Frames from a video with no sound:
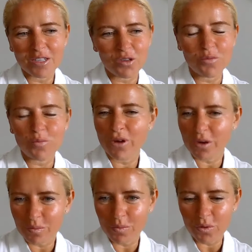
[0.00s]
sort of
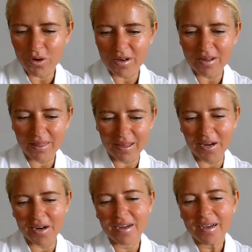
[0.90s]
bred and born
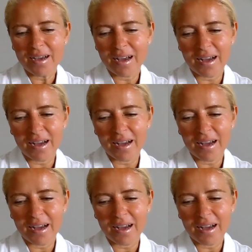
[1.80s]
there.